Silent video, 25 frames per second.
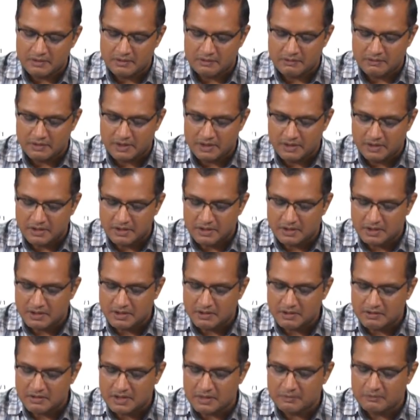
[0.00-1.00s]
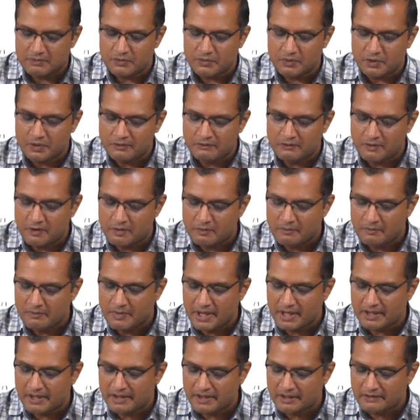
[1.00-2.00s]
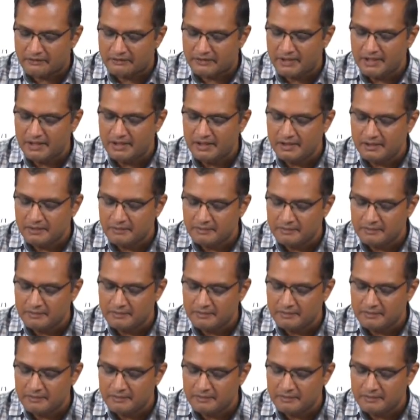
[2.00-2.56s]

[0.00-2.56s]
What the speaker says: in some uniform magnetic field,